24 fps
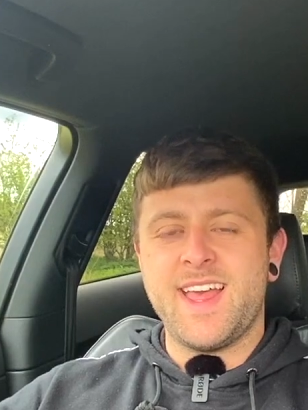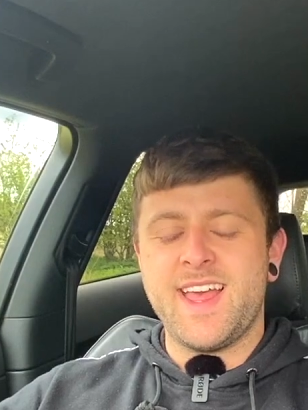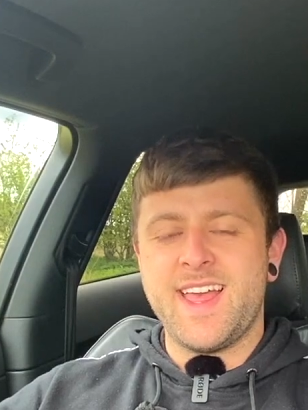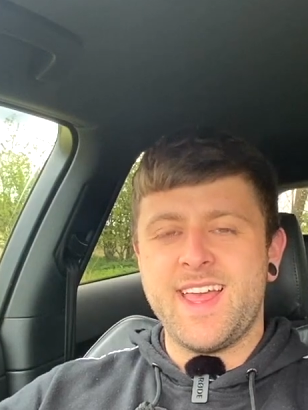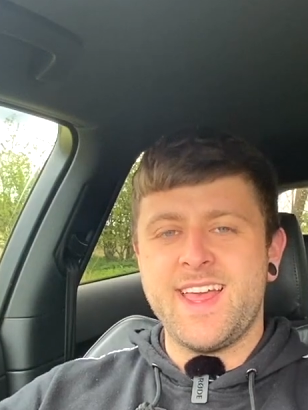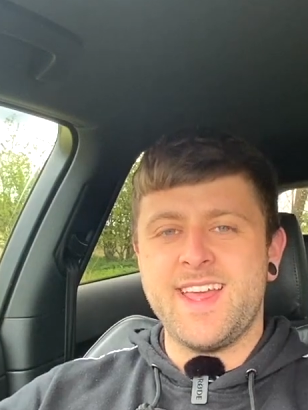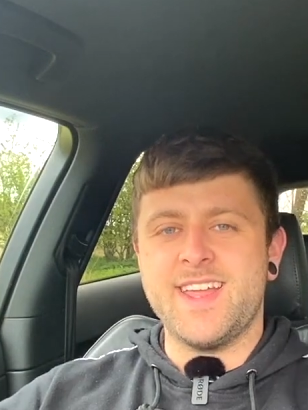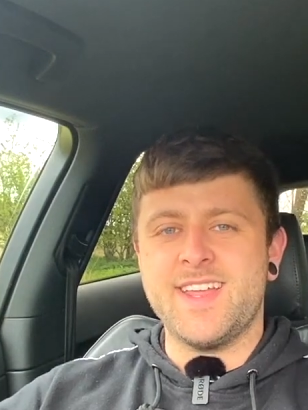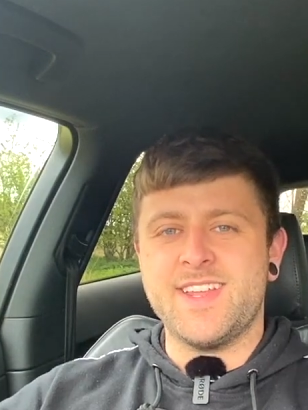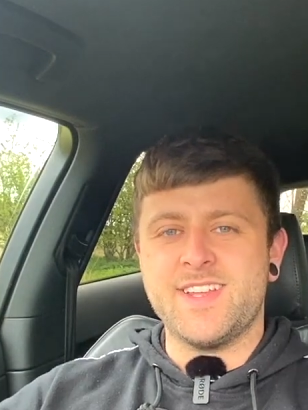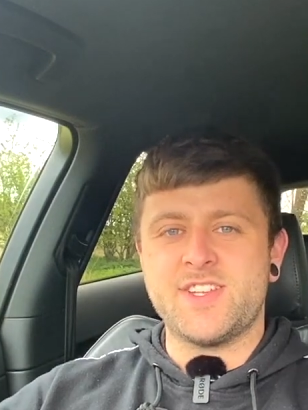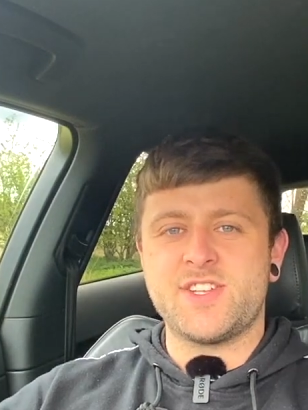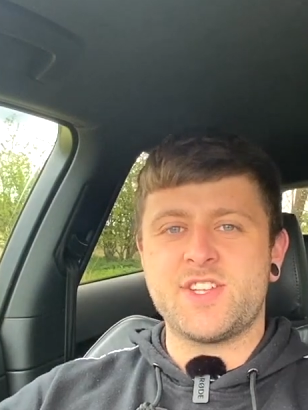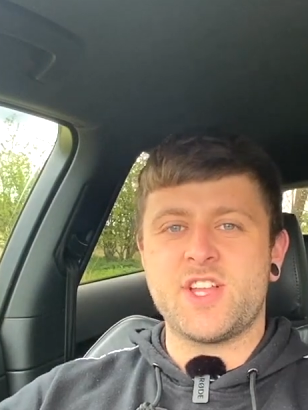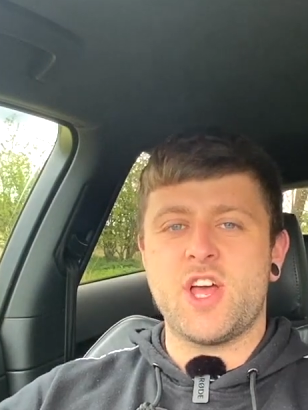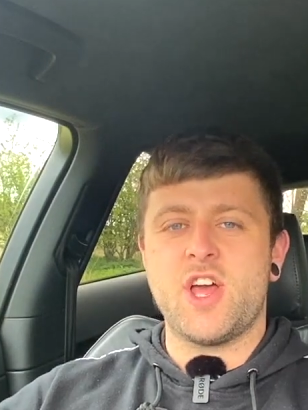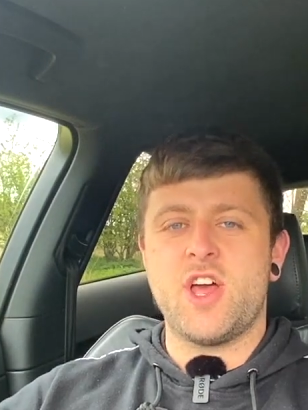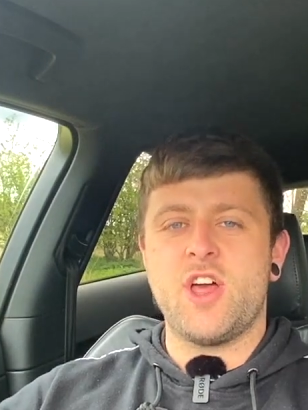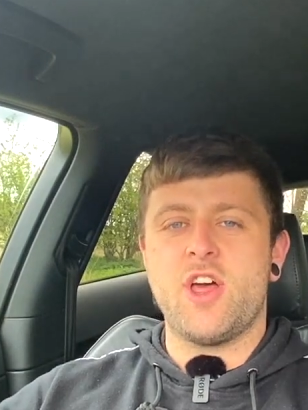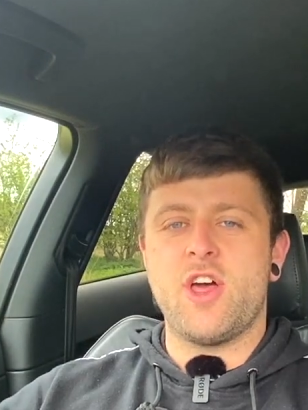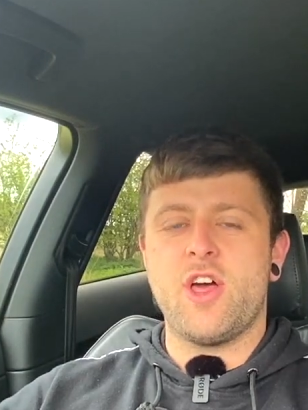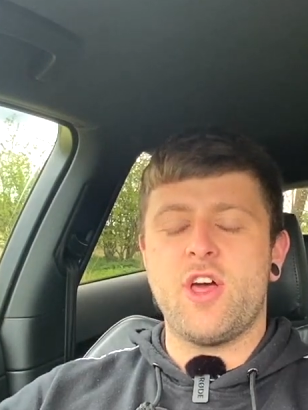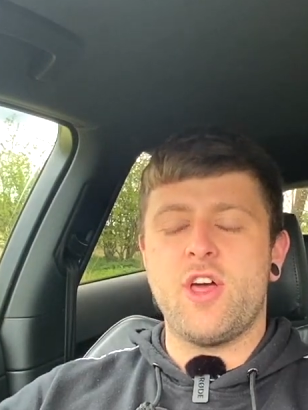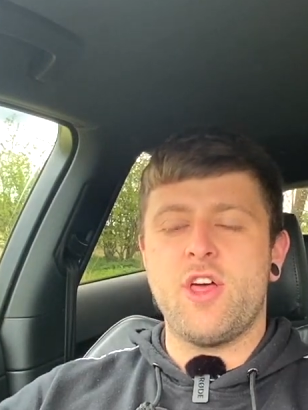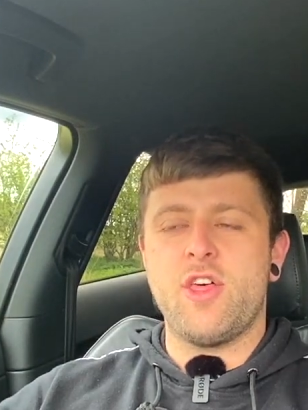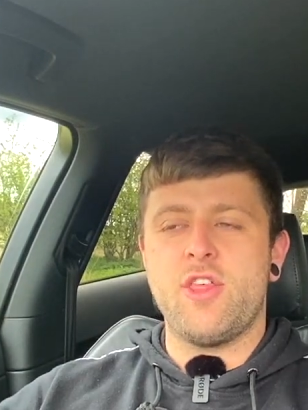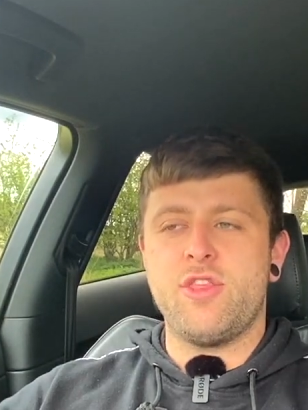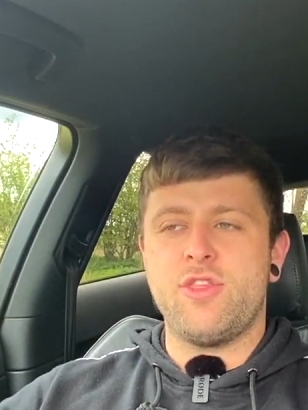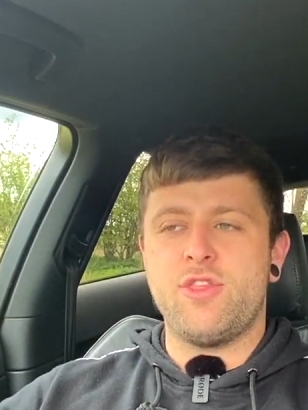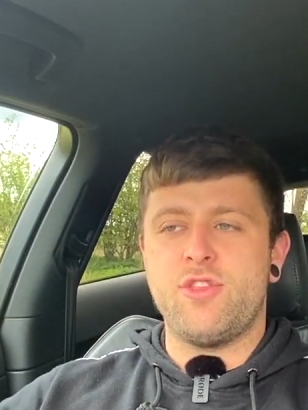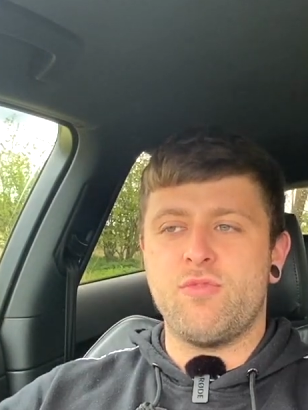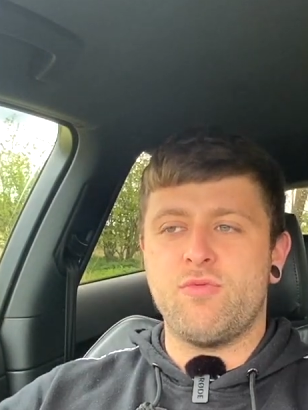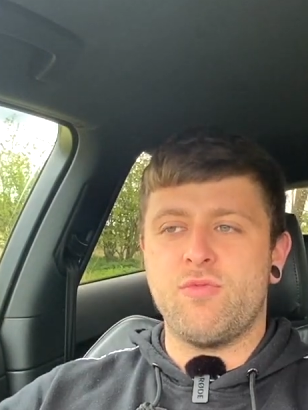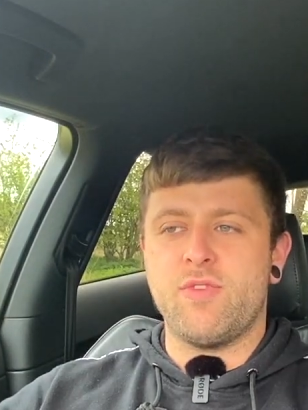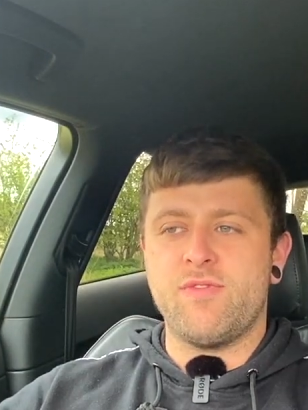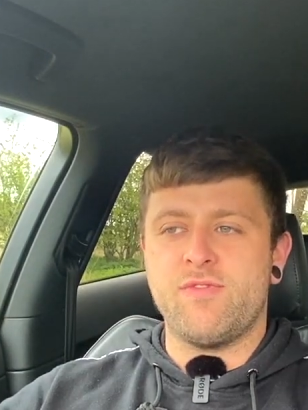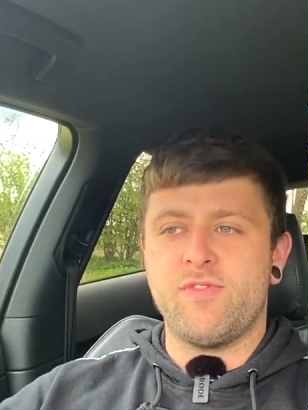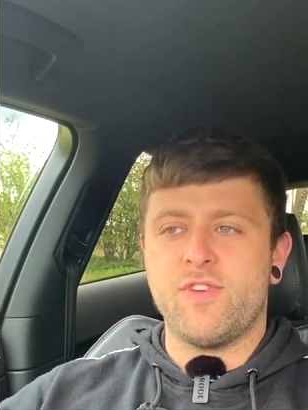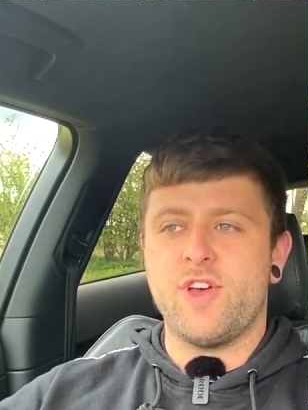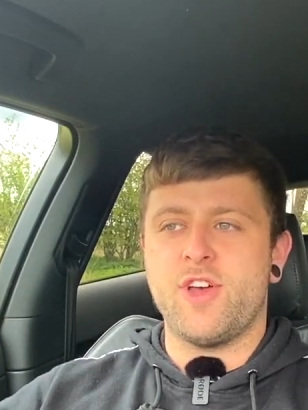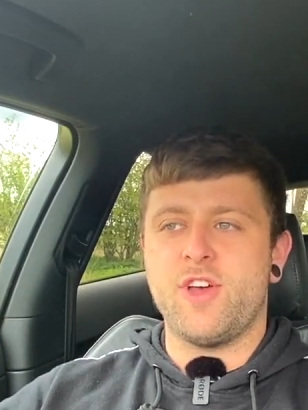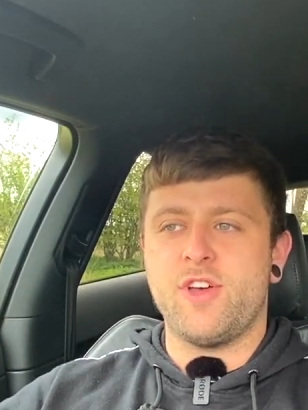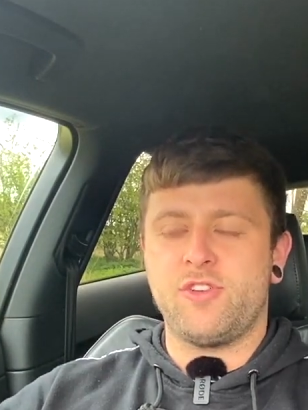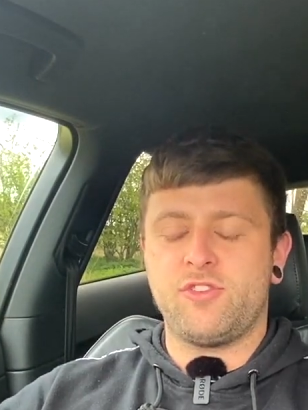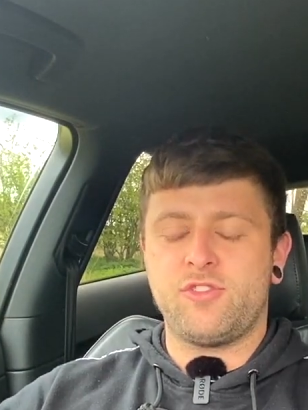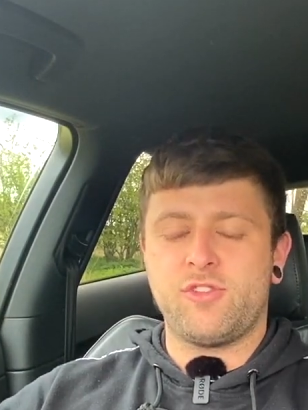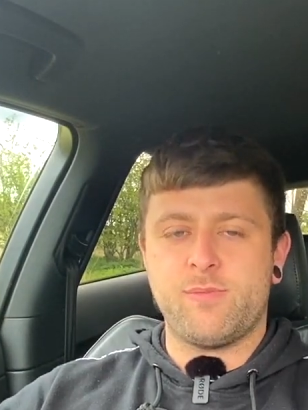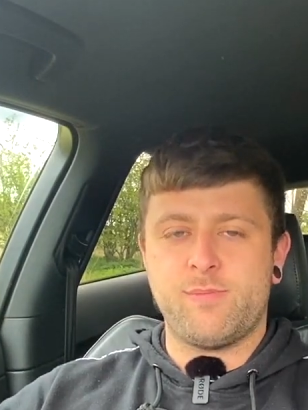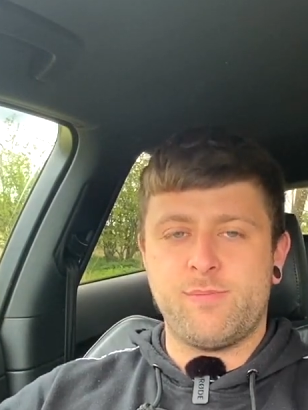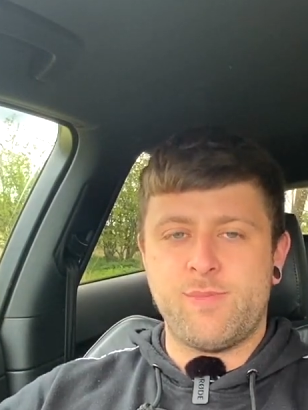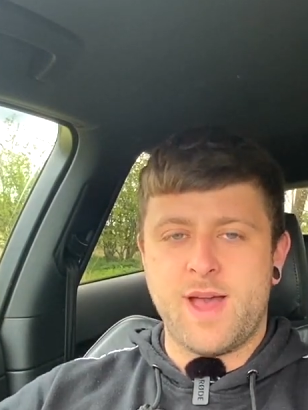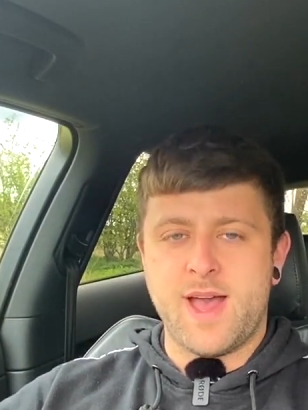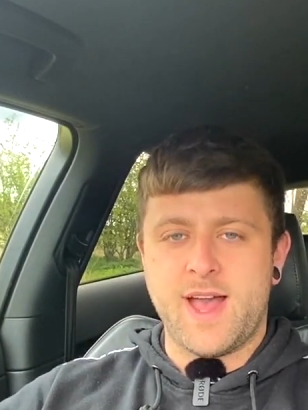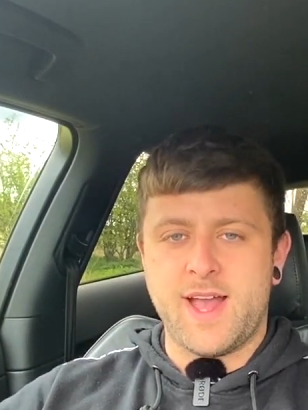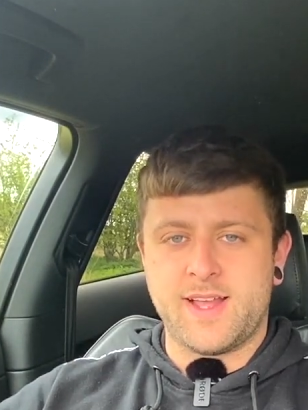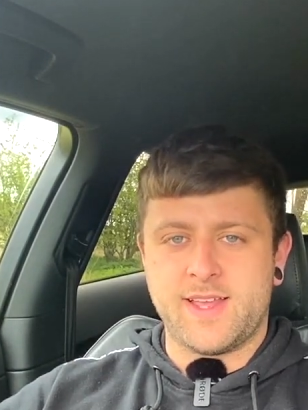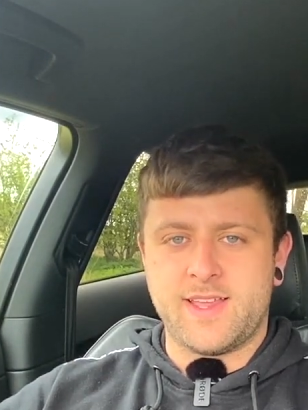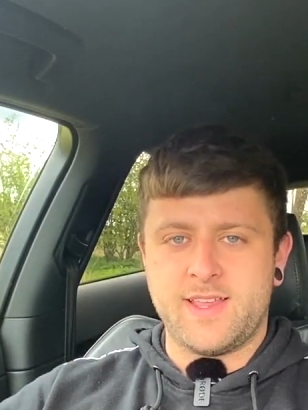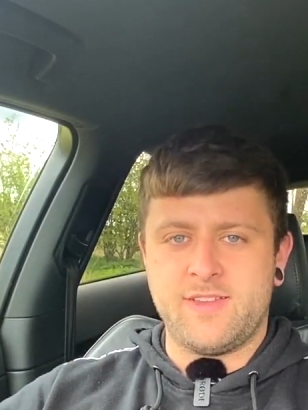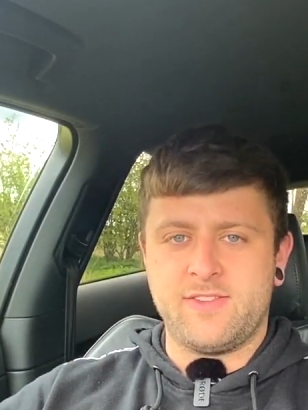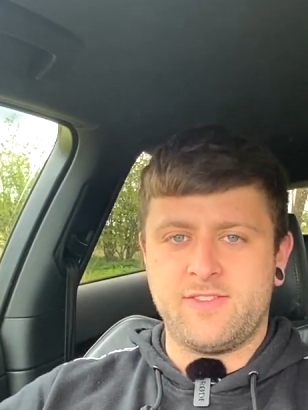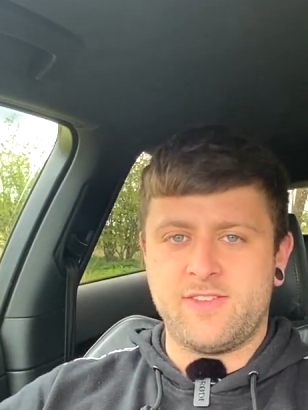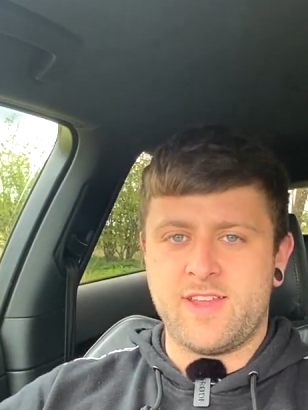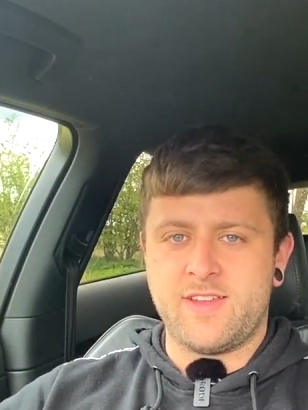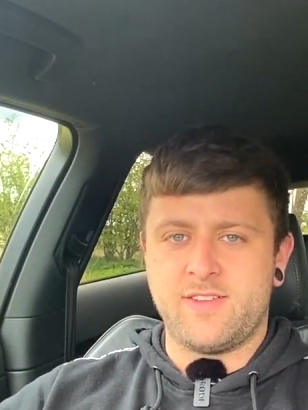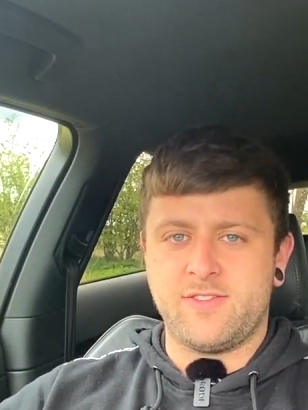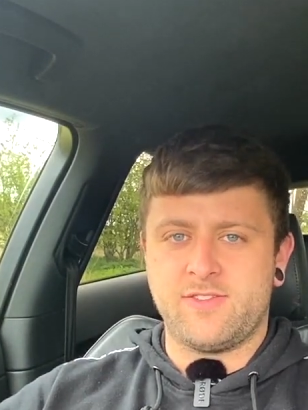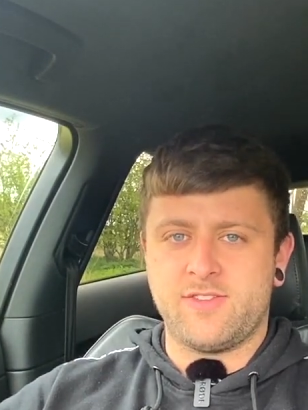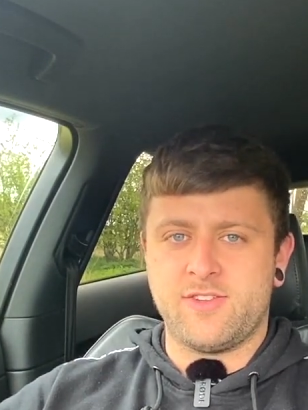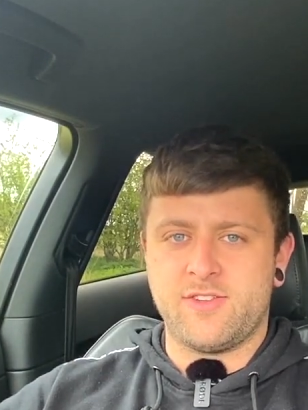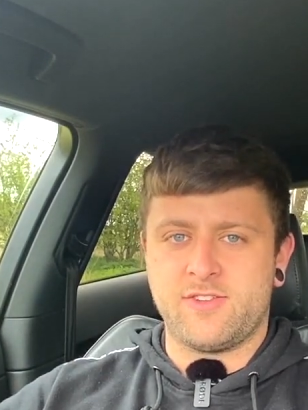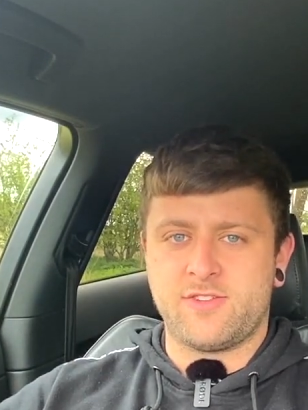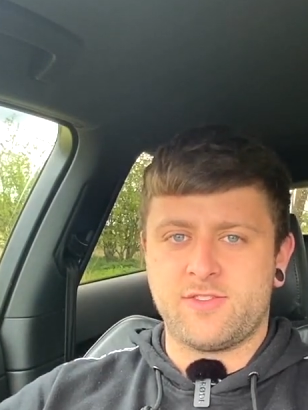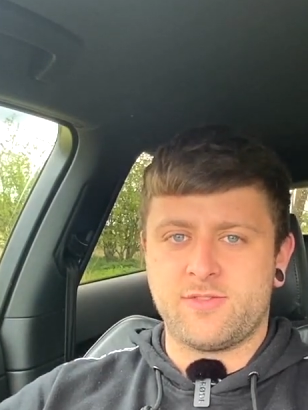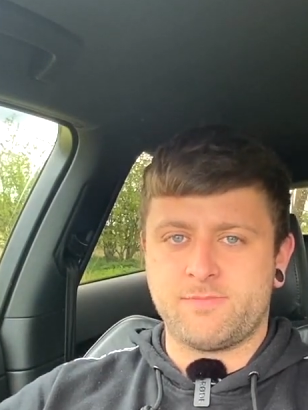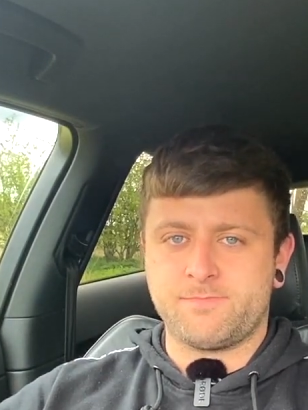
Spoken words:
is the reverse parking sensors.